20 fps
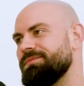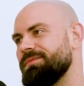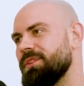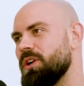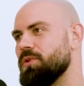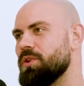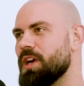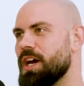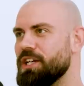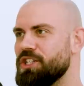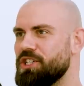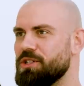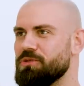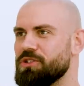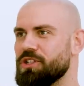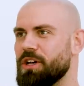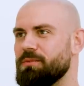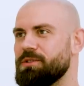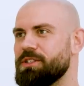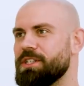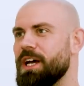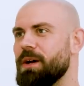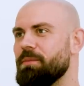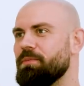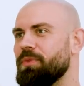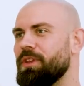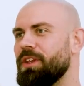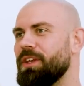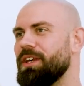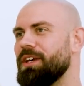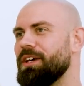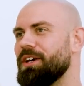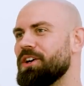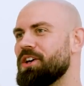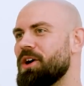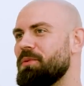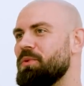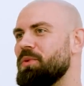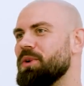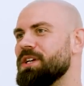Okay, she was upset A
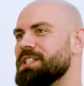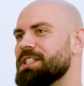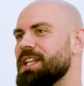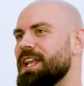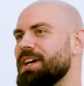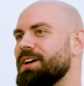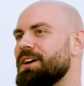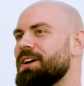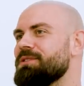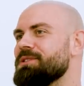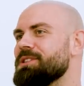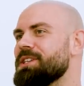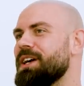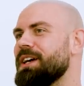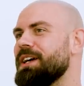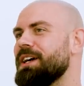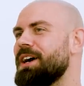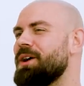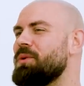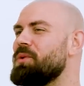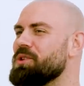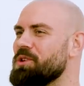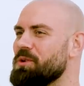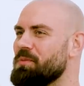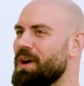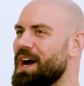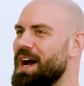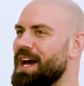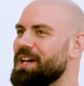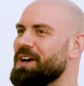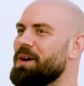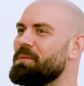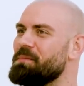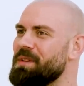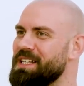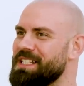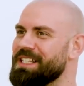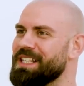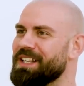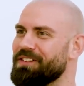couple weeks later, I was like, I want you back. I'm missing